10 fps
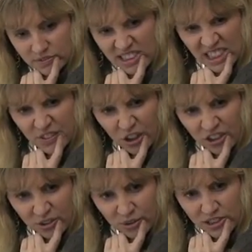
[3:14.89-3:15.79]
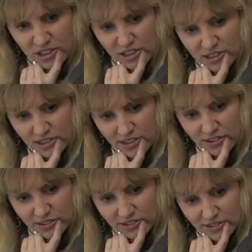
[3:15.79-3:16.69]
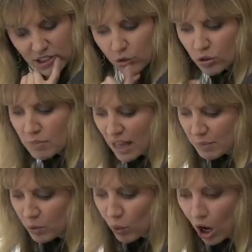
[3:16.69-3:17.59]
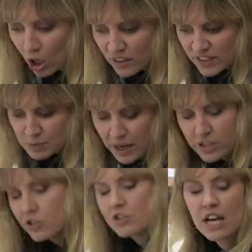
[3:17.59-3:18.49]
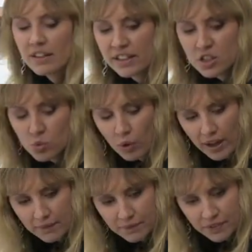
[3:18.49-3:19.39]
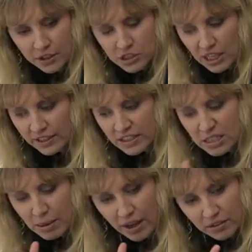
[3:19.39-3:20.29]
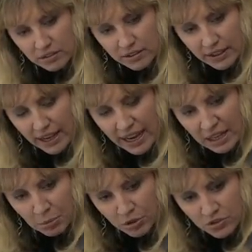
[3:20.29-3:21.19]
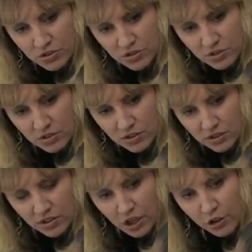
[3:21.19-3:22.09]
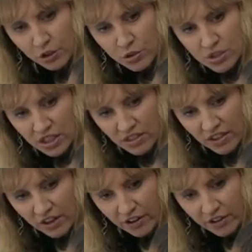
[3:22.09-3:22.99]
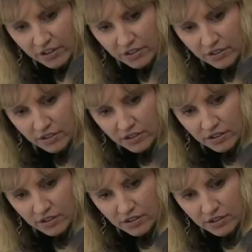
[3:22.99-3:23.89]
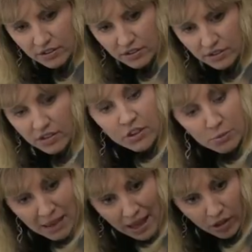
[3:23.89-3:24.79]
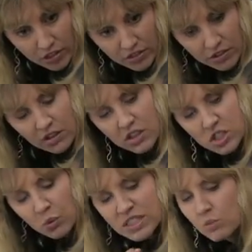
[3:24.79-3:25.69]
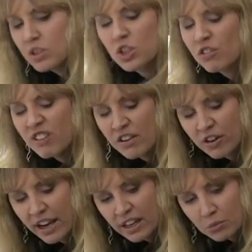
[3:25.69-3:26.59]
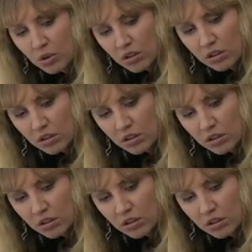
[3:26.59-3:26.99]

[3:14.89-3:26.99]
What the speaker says: That's kind of a hard question, isn't it? Remind me, all of these pages are telling us what? They're telling us about animals that are using their mouth. So what's your favorite animal?